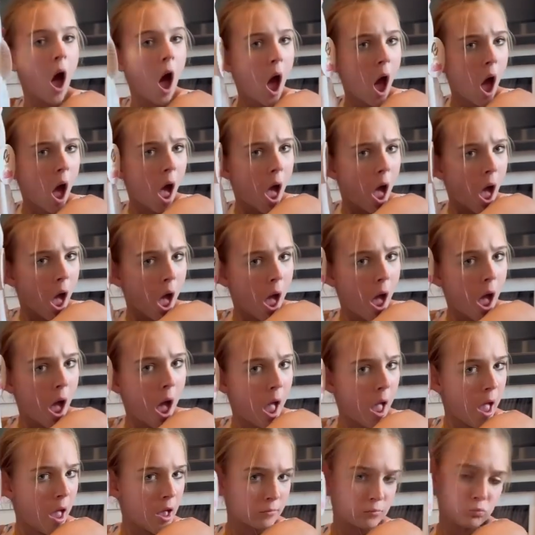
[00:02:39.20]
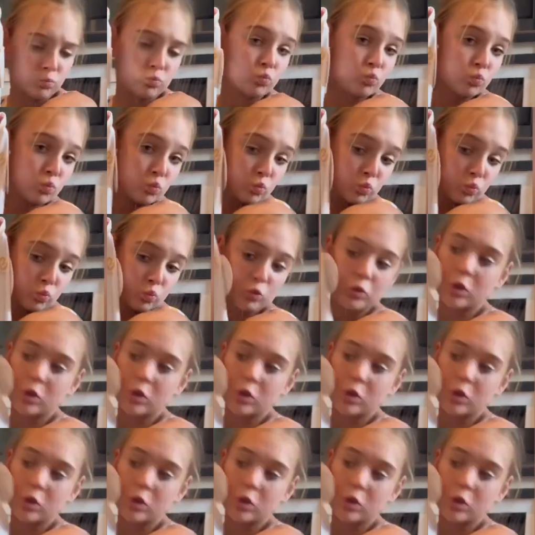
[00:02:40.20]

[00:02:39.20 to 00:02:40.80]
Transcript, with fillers: Oh, very cute.